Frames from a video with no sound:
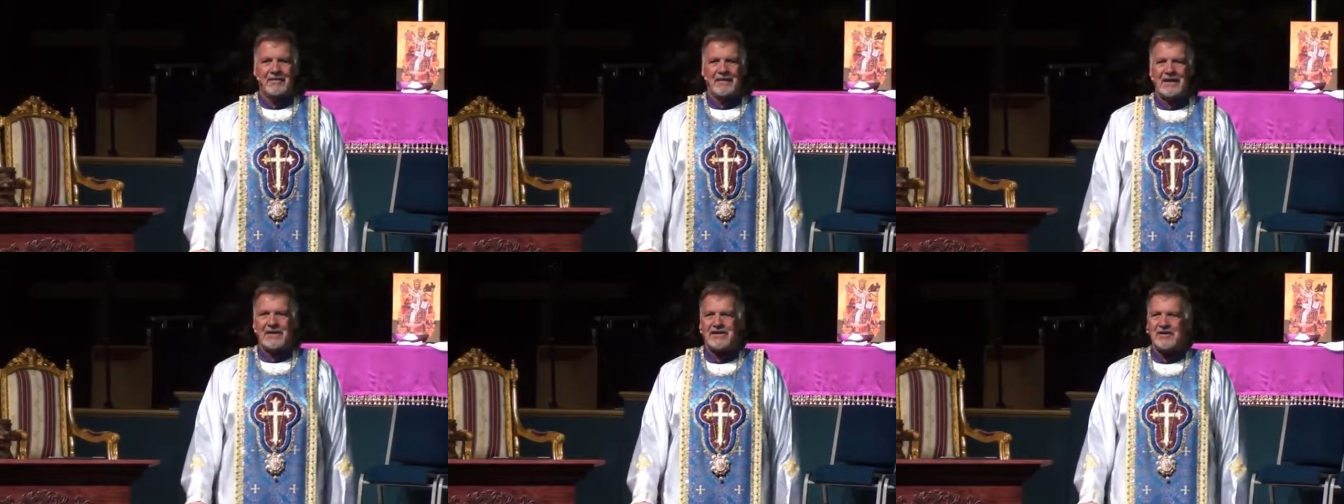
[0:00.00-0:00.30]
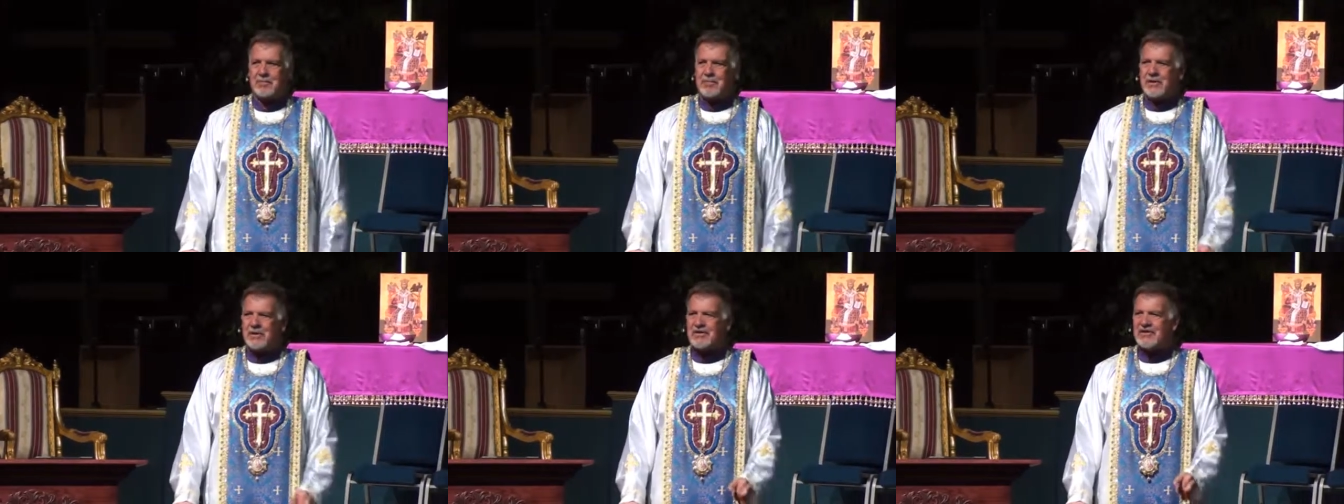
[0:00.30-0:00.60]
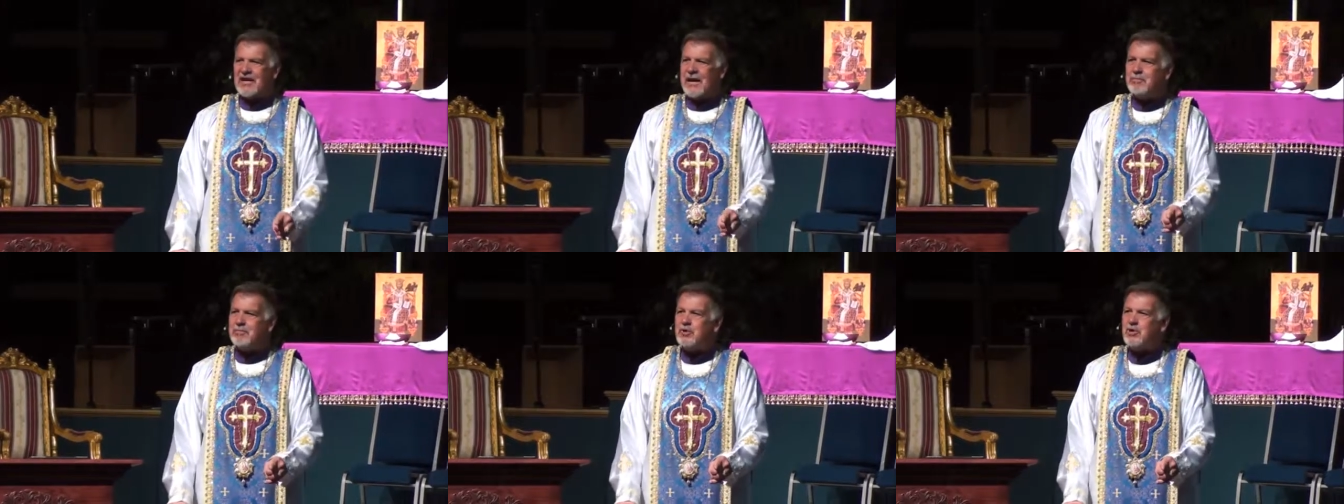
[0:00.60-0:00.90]
It's
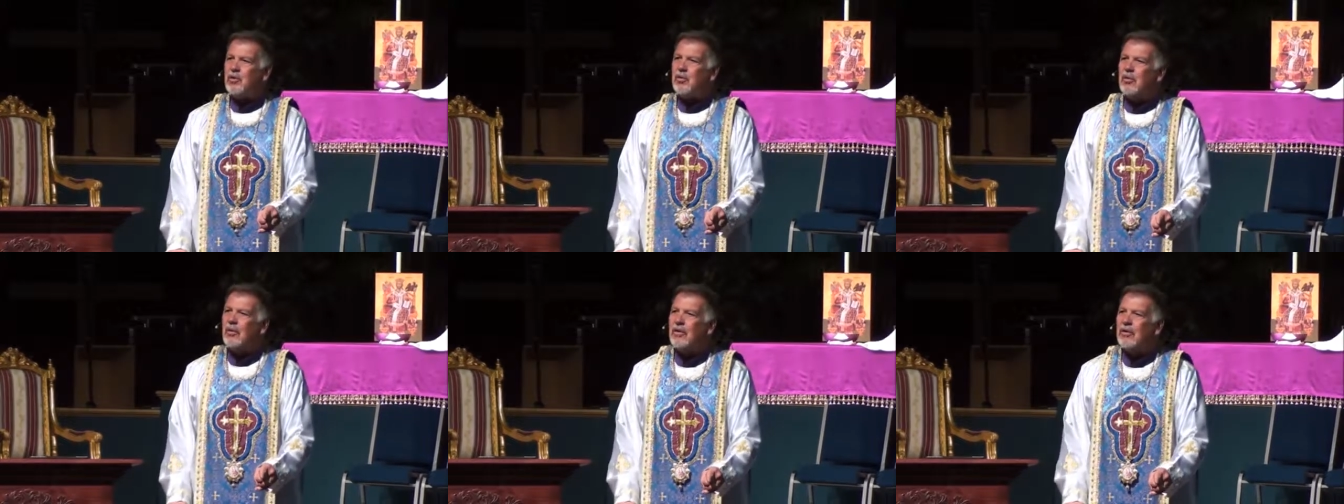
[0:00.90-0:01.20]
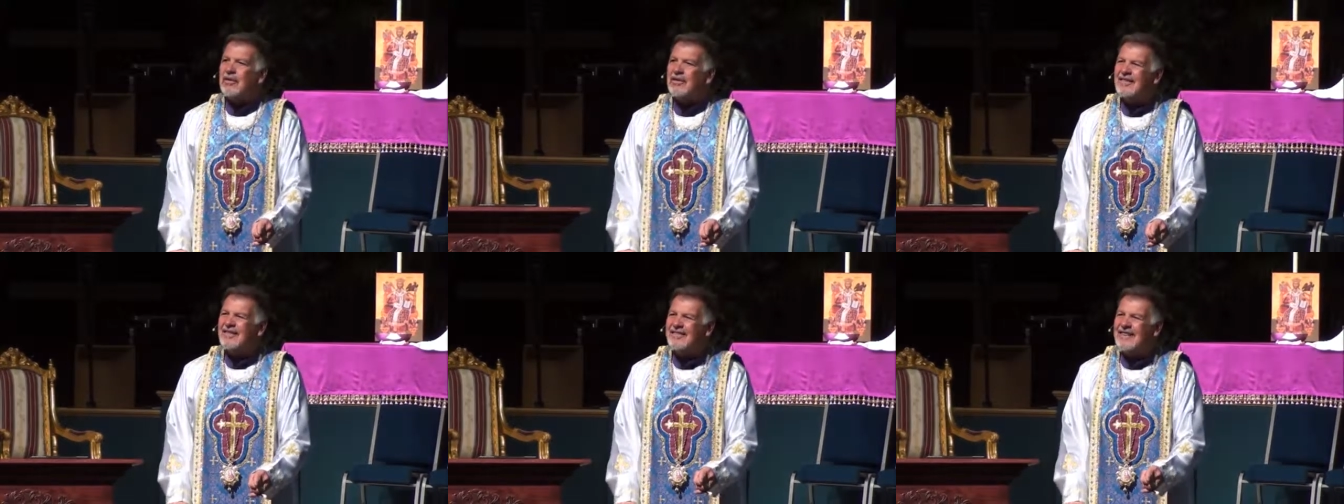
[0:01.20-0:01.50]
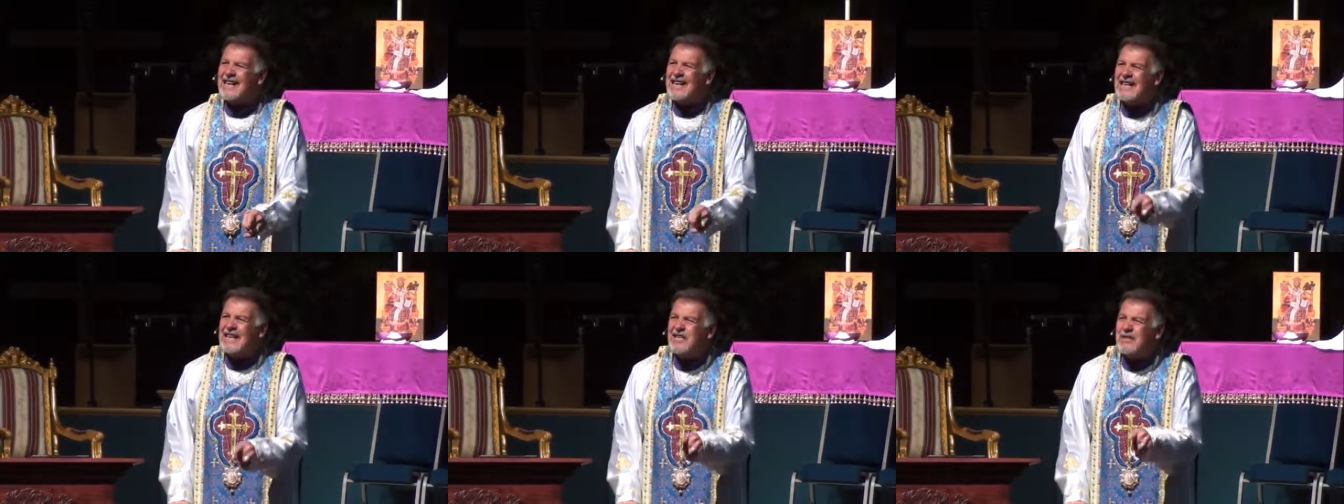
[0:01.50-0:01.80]
perceptual.
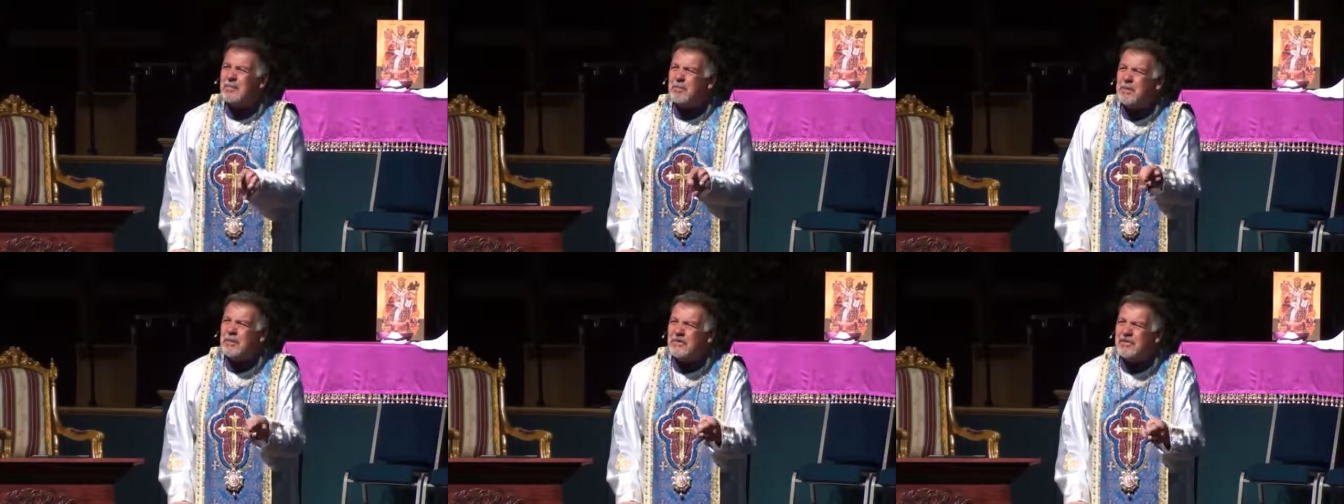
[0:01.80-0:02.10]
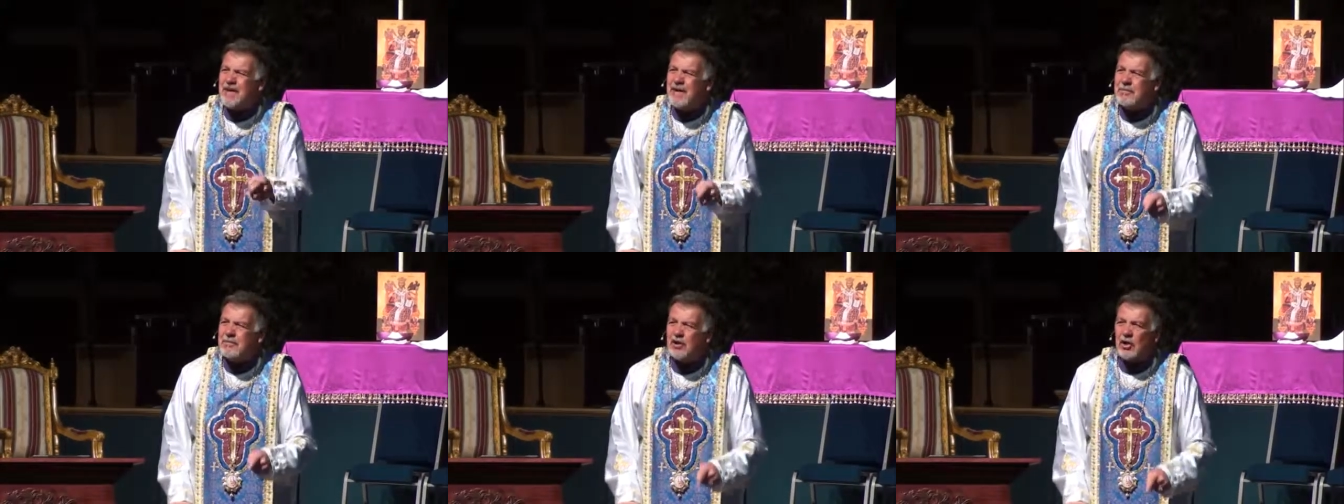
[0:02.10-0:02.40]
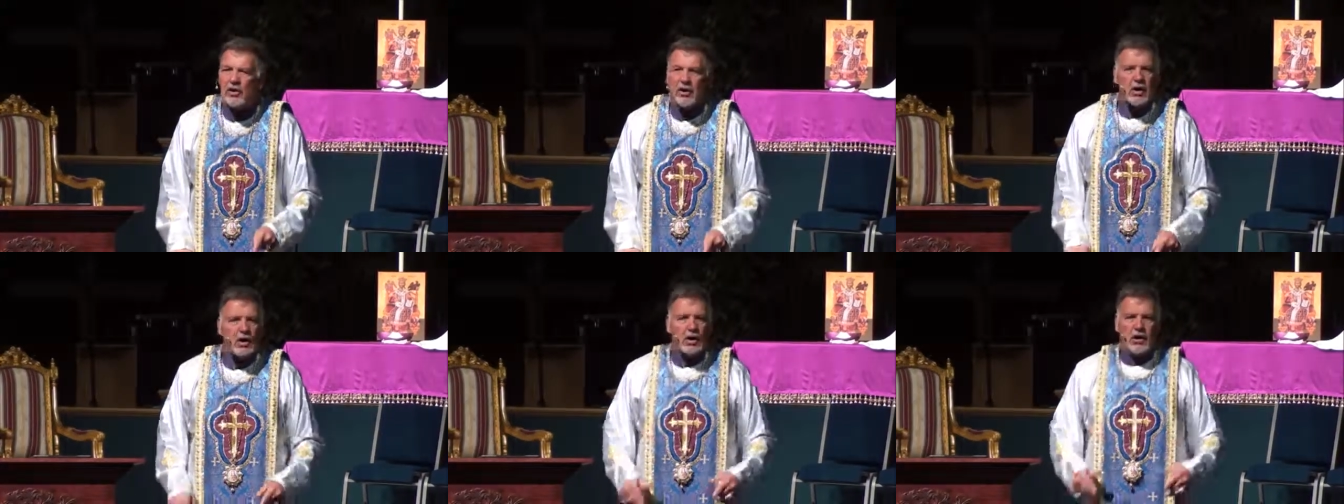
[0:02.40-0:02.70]
Sin is perceptual.